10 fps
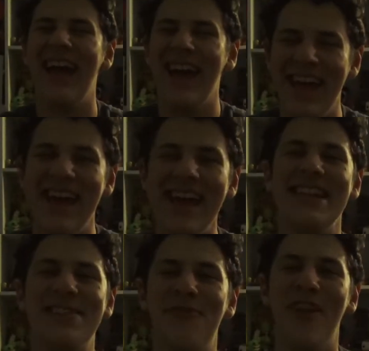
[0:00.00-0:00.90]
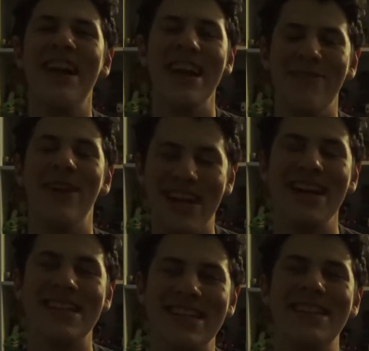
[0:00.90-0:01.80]
It's funny
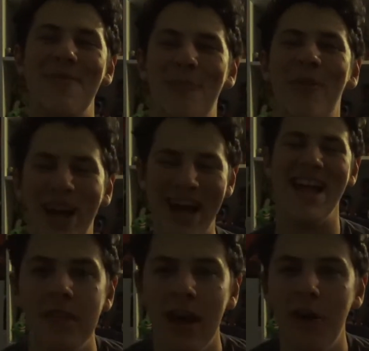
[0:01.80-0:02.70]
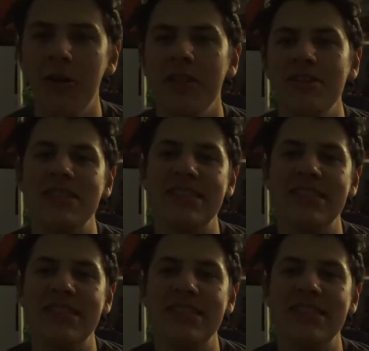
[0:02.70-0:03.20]
because it's a butt. Oh, and there's a